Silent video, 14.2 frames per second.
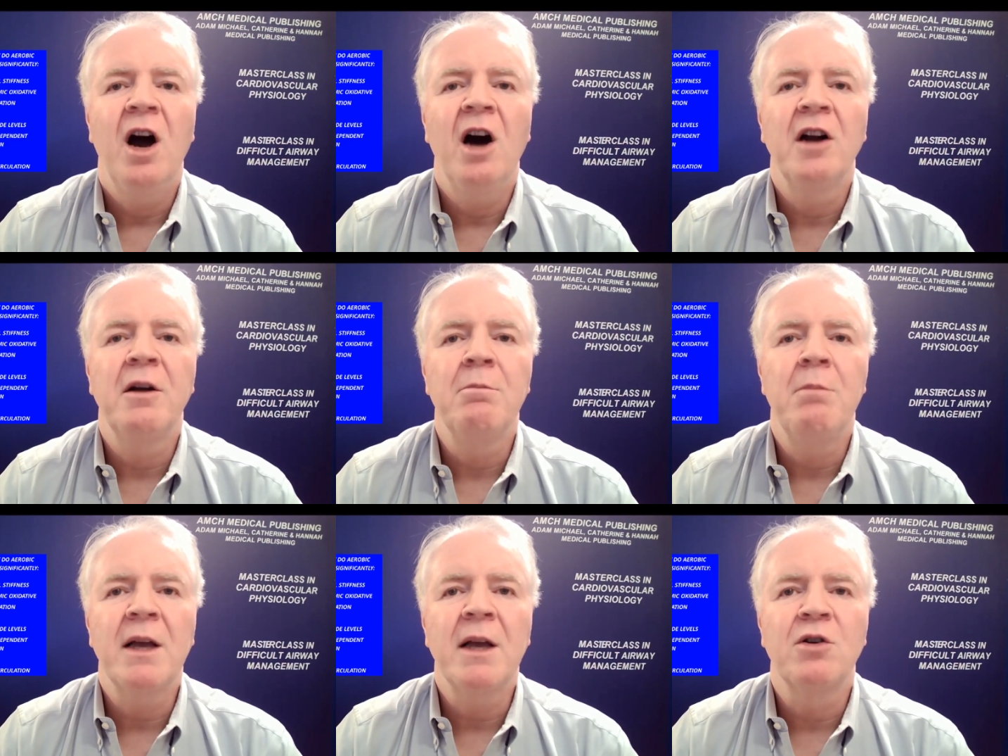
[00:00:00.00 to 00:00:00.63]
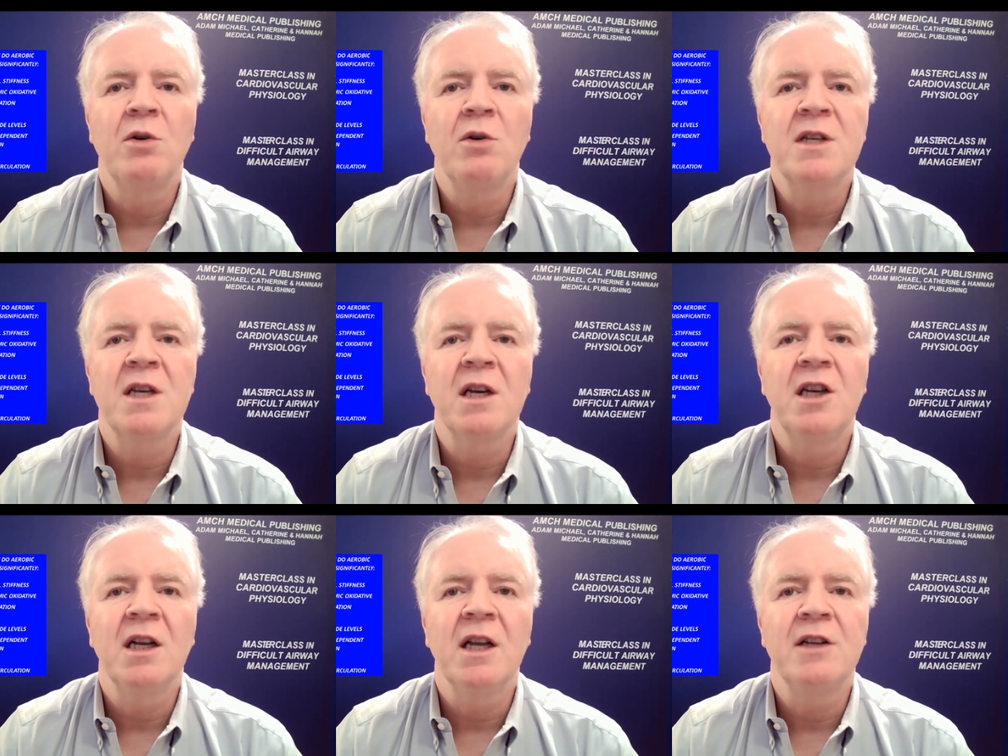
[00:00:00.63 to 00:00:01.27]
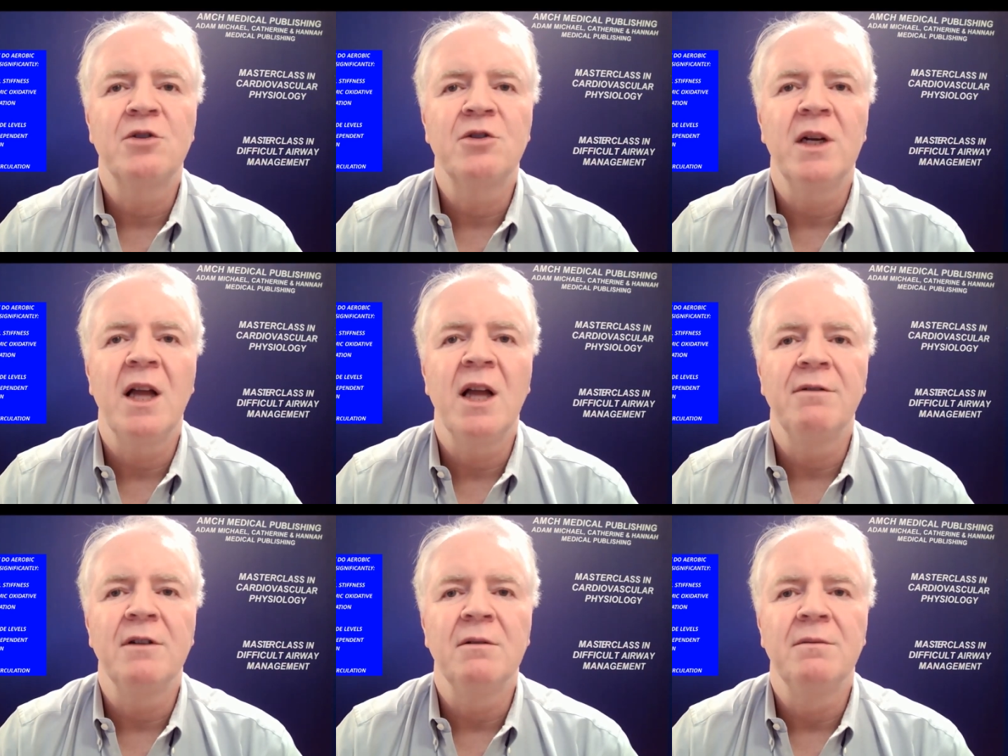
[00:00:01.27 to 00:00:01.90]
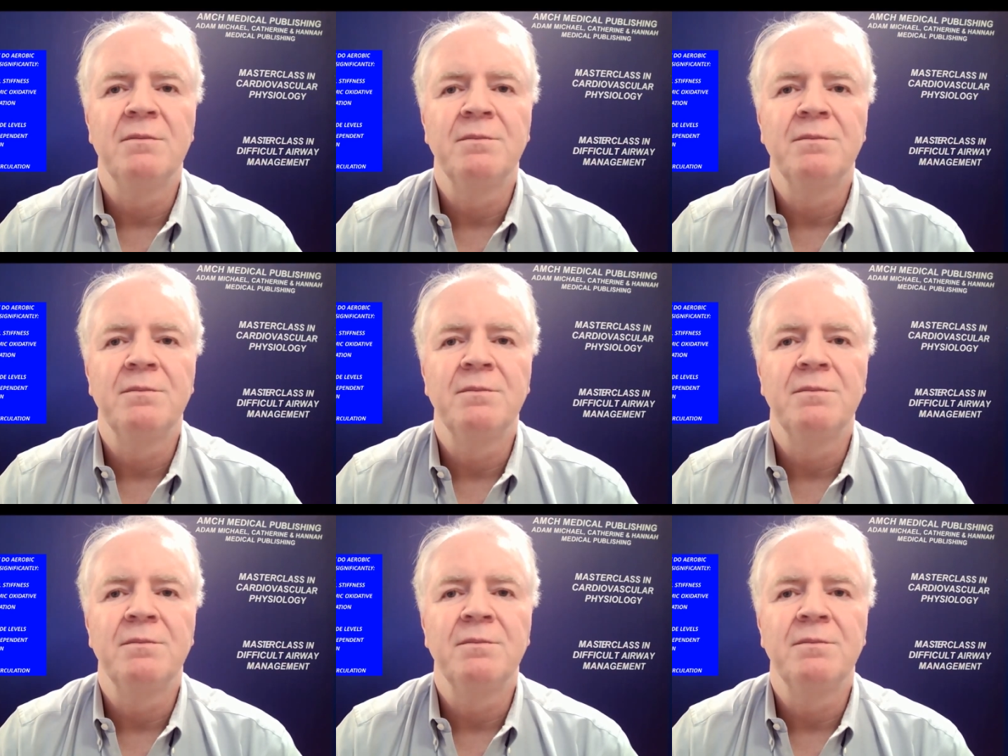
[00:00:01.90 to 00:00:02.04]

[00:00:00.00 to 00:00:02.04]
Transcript: on a microcirculatory level.